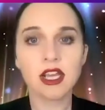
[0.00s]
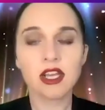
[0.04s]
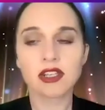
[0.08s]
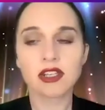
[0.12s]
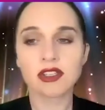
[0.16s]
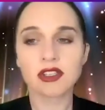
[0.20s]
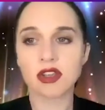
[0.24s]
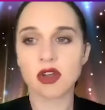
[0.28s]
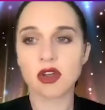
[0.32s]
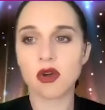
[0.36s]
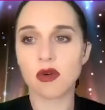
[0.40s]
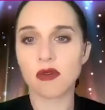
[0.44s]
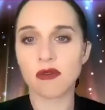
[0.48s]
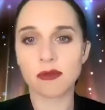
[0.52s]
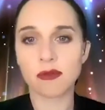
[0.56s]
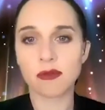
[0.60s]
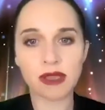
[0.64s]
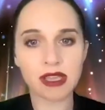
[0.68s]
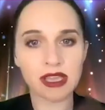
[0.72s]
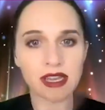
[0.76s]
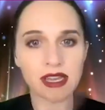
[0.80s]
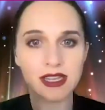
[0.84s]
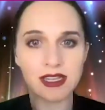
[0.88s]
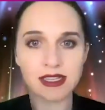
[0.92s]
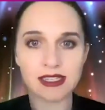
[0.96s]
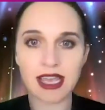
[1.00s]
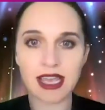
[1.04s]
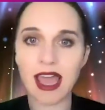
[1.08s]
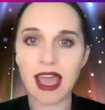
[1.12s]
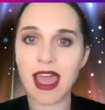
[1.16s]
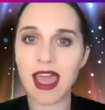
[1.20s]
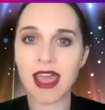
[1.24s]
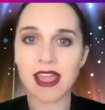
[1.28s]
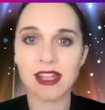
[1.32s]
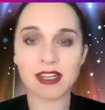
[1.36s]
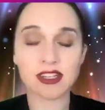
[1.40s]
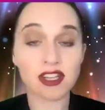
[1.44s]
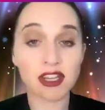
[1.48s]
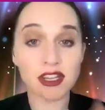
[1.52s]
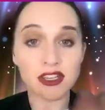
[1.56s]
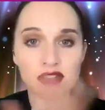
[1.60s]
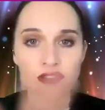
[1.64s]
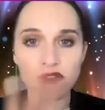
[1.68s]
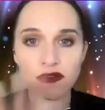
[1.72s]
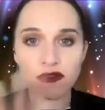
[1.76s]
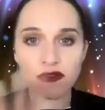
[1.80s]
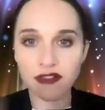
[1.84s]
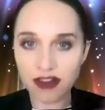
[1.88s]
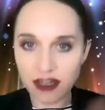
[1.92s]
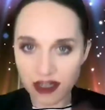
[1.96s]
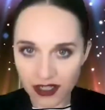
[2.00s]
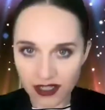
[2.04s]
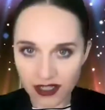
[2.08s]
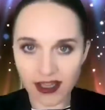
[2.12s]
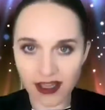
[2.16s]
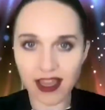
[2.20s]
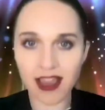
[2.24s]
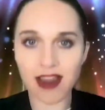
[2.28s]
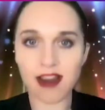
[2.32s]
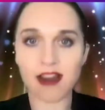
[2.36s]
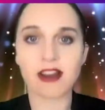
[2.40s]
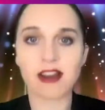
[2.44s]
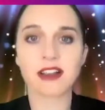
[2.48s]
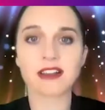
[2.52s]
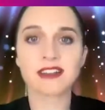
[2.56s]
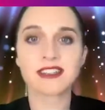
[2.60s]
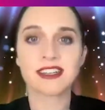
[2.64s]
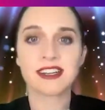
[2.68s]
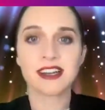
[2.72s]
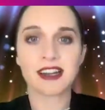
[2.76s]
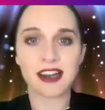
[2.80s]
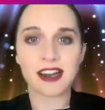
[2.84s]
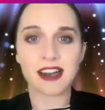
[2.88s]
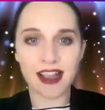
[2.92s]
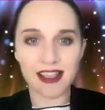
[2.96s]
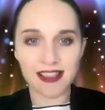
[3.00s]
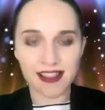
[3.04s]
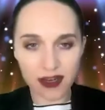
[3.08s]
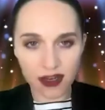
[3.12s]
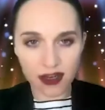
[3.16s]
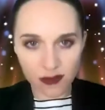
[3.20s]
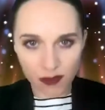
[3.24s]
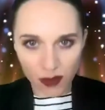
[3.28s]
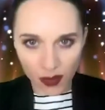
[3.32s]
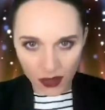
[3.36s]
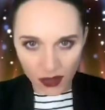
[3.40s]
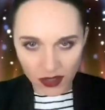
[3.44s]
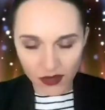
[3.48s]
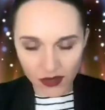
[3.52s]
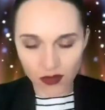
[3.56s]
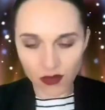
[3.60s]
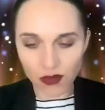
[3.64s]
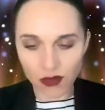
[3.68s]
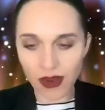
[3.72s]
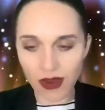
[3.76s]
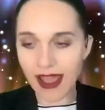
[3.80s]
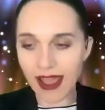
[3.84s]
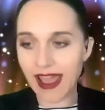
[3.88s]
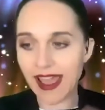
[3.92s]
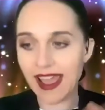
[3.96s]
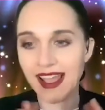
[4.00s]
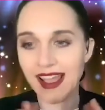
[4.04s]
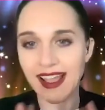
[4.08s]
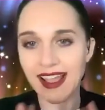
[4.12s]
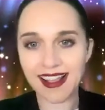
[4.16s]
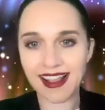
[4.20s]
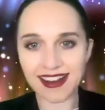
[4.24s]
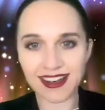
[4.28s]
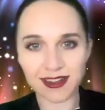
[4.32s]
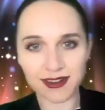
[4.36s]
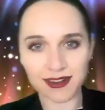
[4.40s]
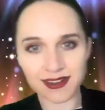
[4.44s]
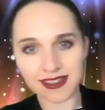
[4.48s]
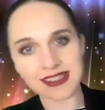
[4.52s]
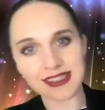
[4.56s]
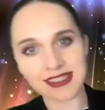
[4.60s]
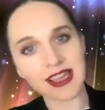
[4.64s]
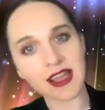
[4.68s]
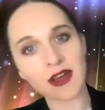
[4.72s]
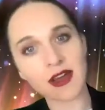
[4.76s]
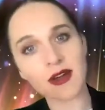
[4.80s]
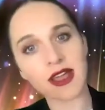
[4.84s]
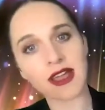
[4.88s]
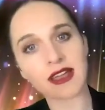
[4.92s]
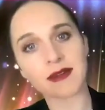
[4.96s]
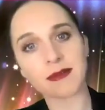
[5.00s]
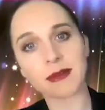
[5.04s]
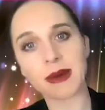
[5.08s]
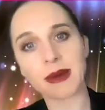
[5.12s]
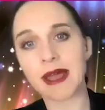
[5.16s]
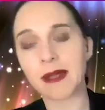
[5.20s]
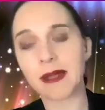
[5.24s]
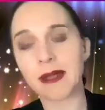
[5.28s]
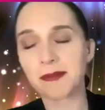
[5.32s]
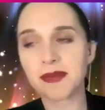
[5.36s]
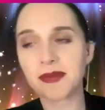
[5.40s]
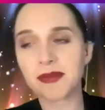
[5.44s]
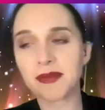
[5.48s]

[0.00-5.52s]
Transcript: So beginning to end and you finish the character and then you put it away and you can say, okay, goodbye.